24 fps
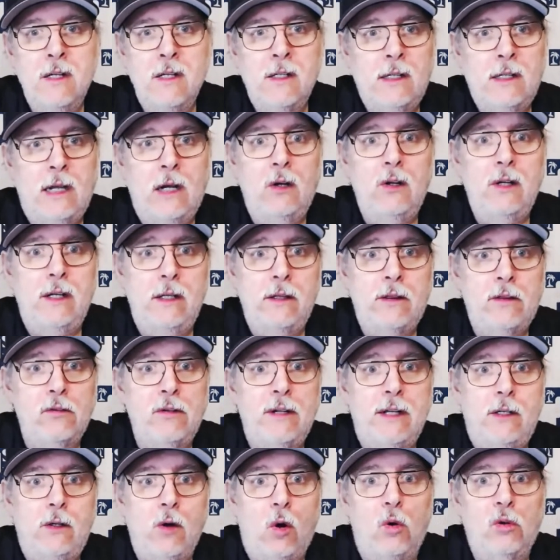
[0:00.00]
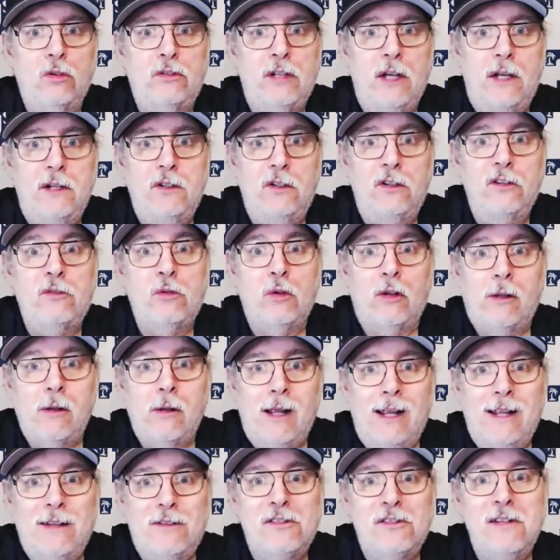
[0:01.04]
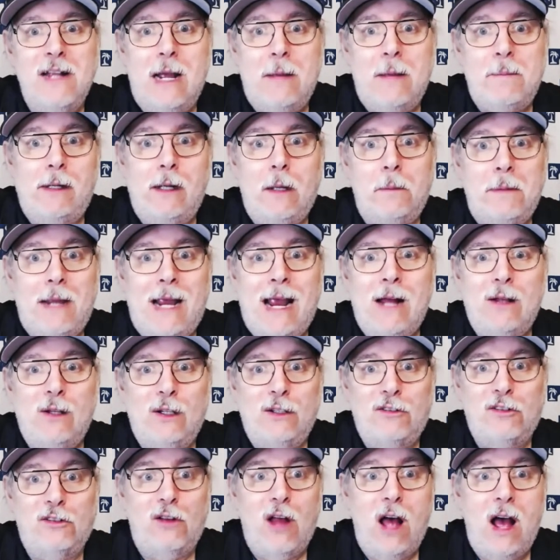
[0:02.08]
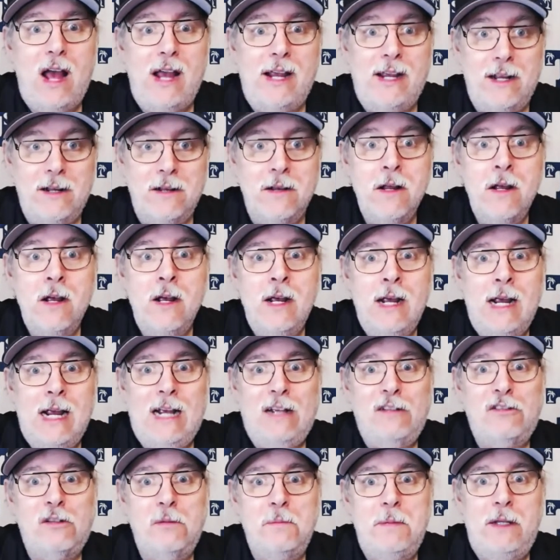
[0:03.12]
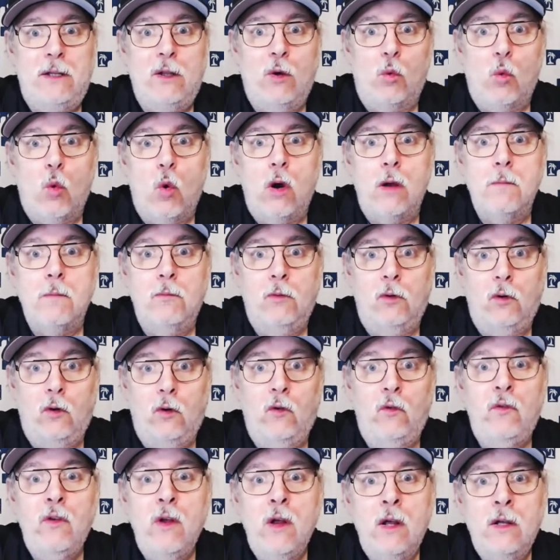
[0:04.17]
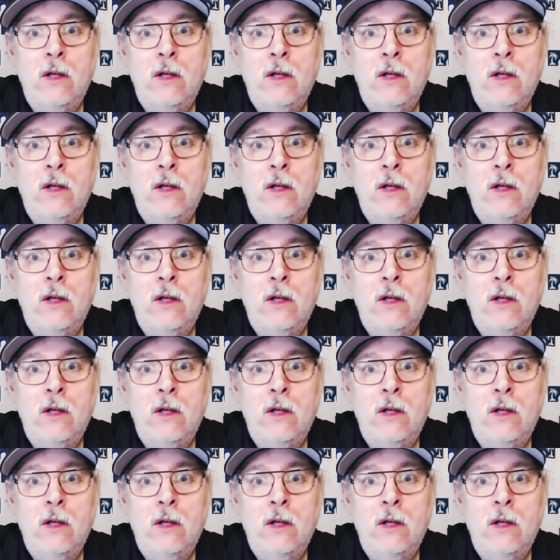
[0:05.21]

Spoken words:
carrying 3 goaltenders and snapping up Alex Lyon has to be the one move